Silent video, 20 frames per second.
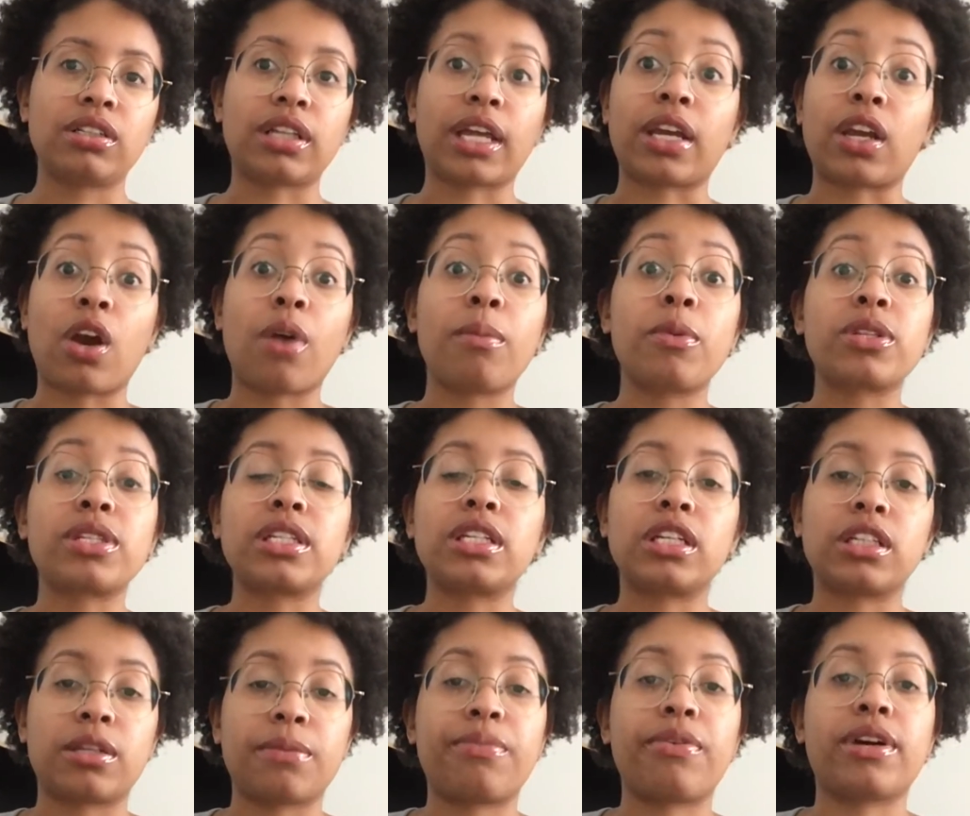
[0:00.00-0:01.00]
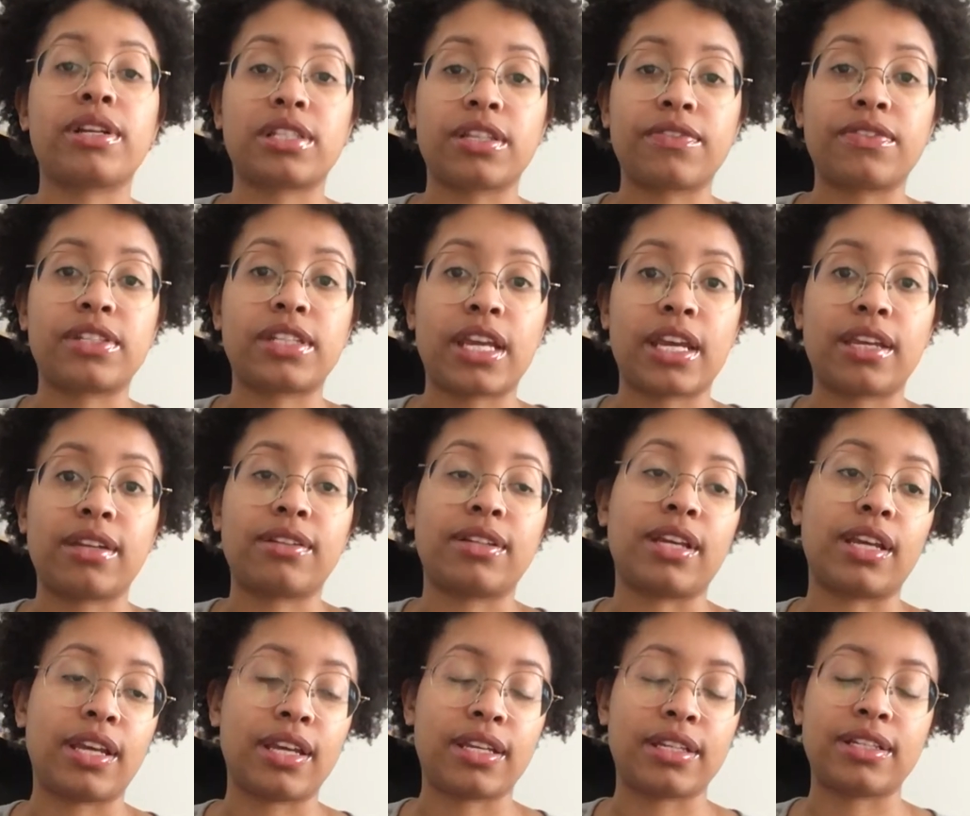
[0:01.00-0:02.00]
almost in a depressive state.
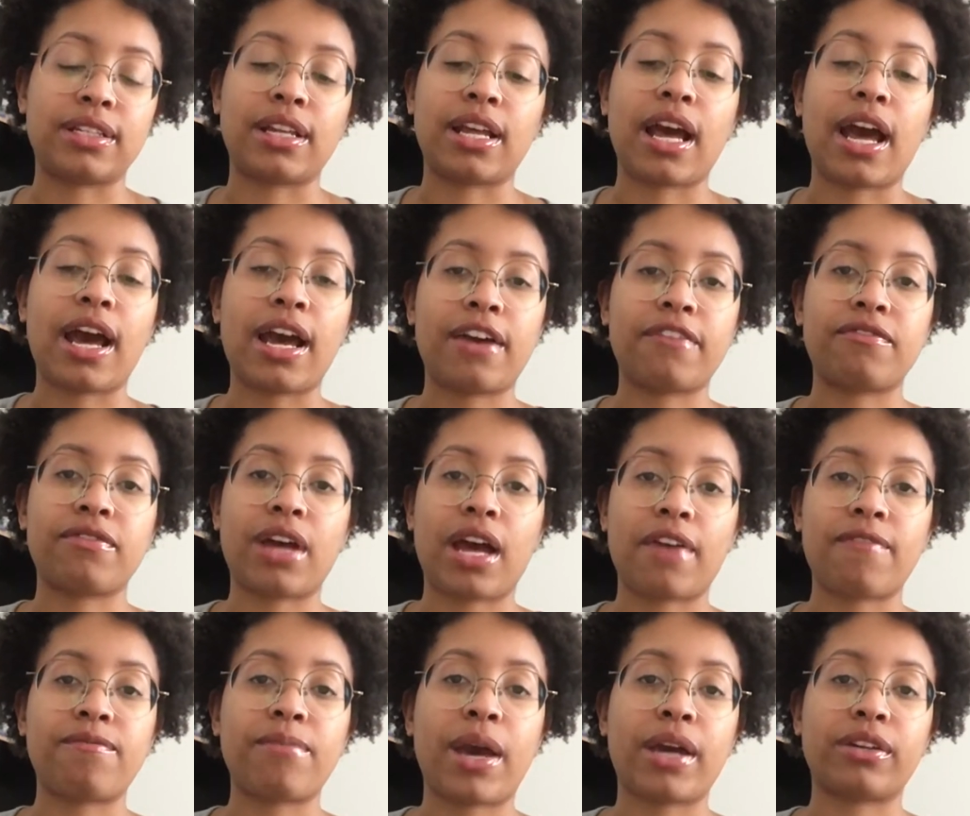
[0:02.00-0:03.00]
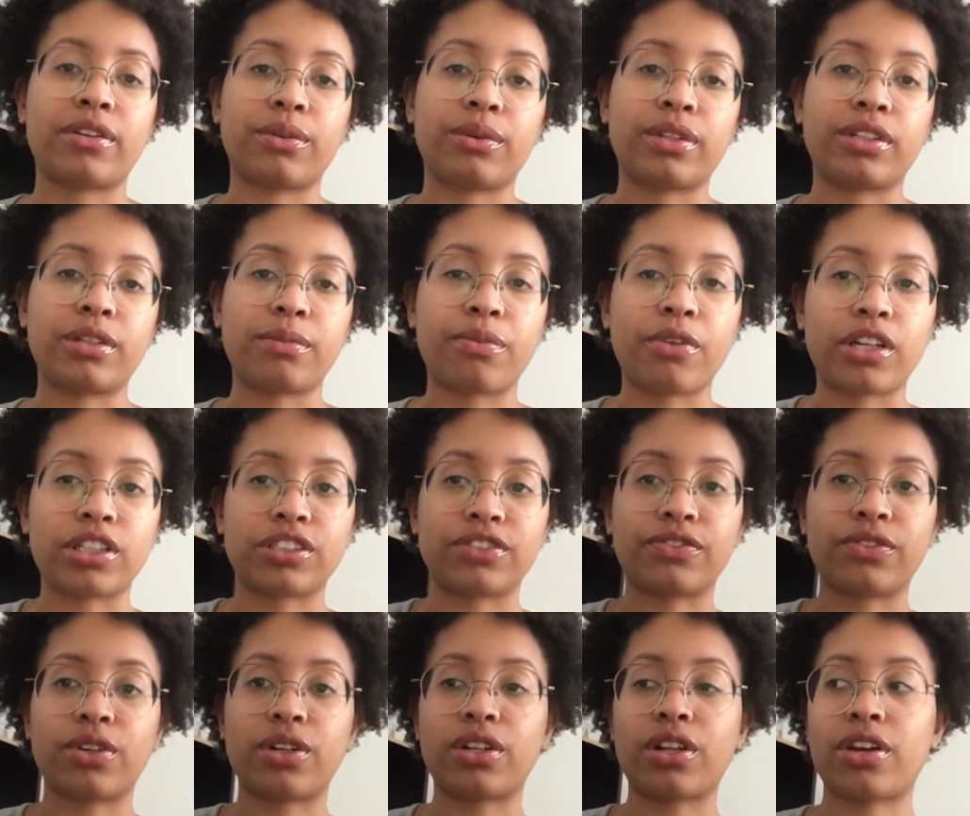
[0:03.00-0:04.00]
And I've battled with depression
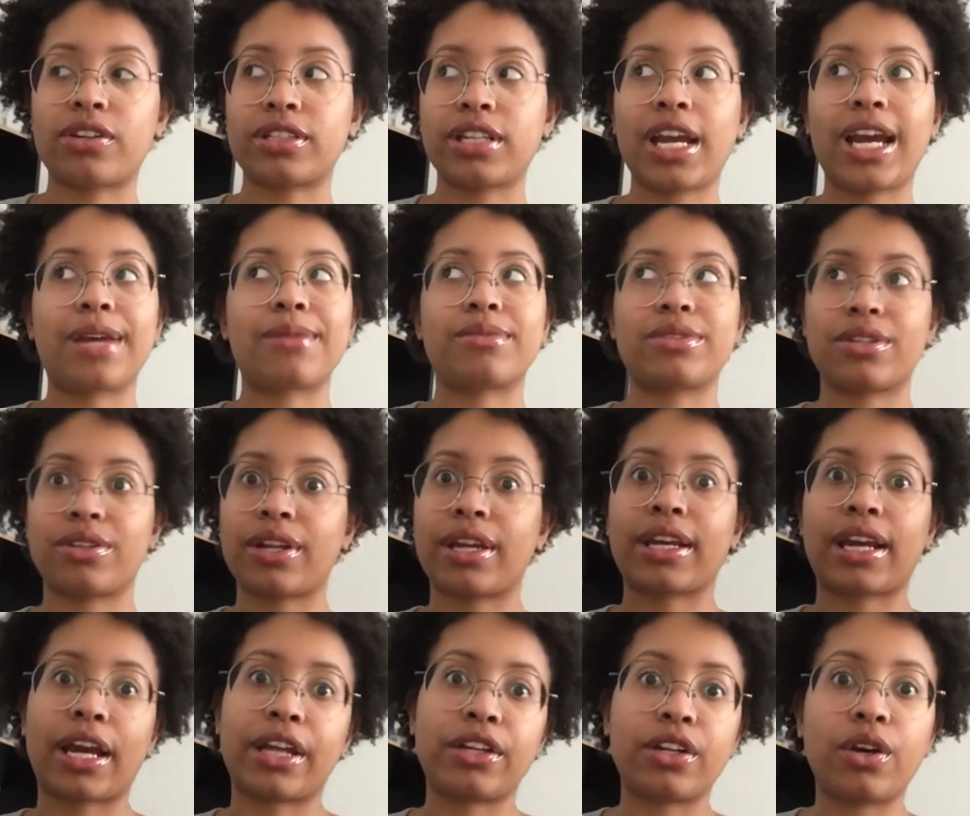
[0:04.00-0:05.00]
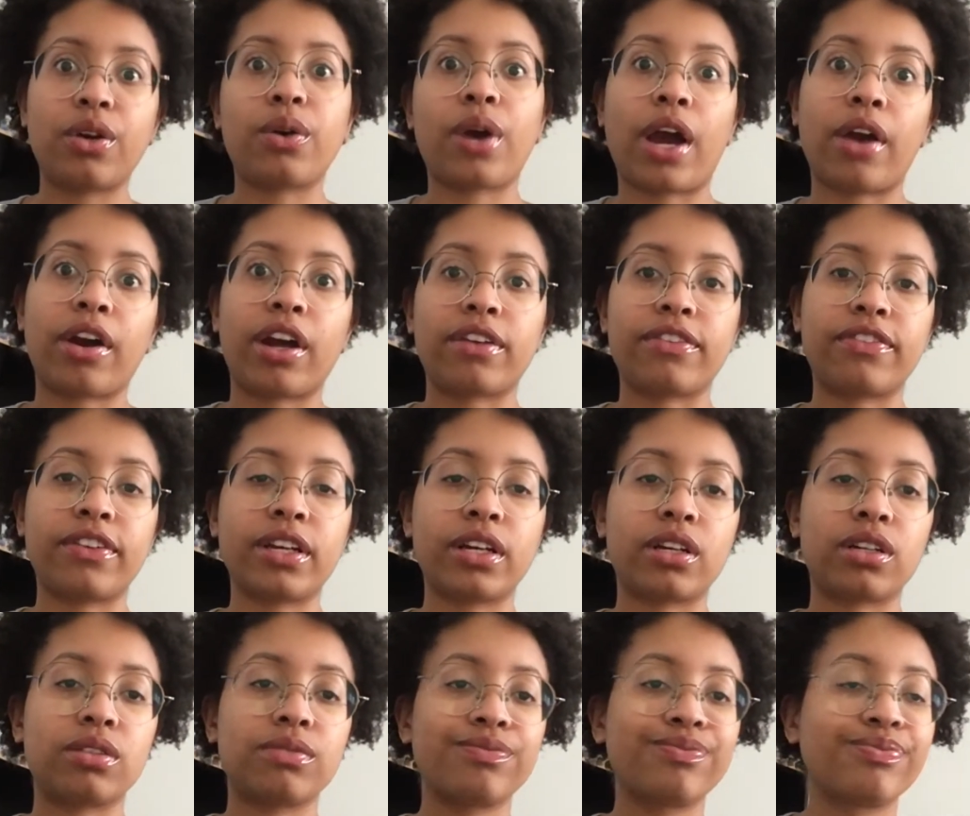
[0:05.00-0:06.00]
for a long time, so I know how I
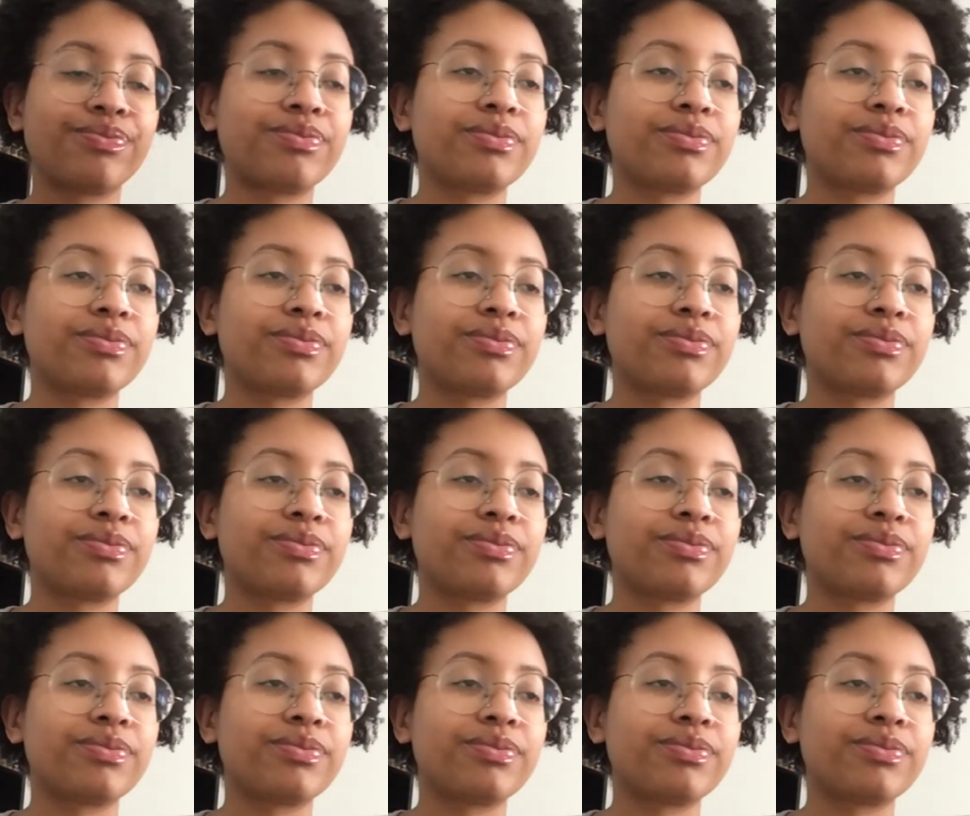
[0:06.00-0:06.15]
feel.